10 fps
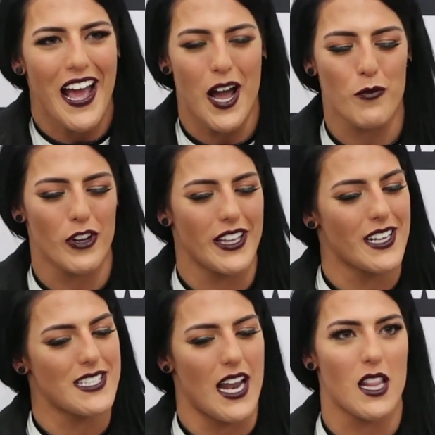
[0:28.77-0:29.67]
I'm really
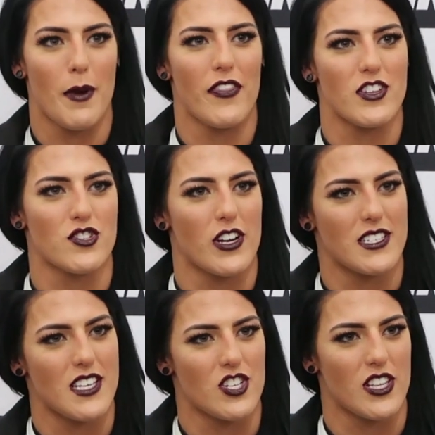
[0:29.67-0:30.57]
excited about this
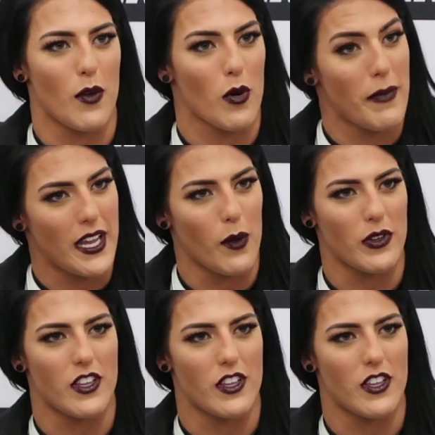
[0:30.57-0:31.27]
transition that we're making